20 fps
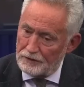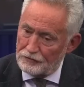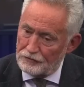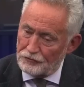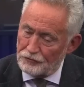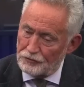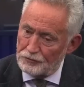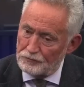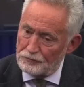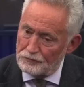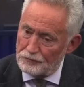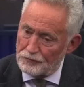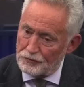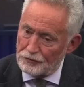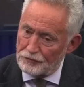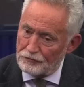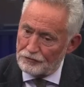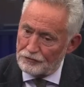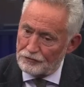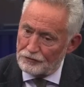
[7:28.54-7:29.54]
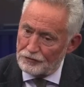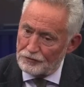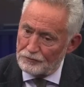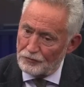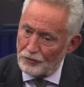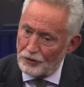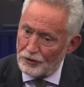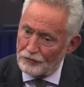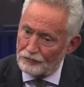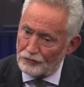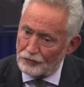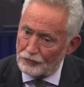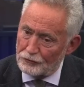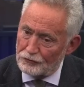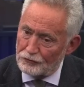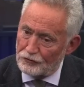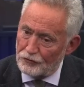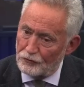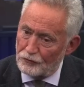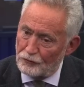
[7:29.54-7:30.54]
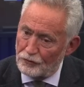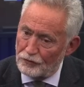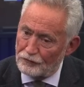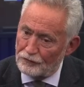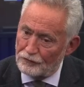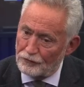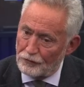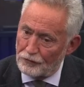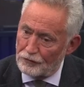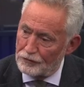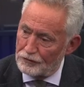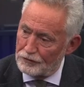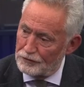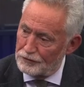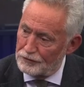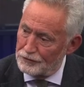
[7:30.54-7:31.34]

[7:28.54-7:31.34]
Asim Malhotra calls it willful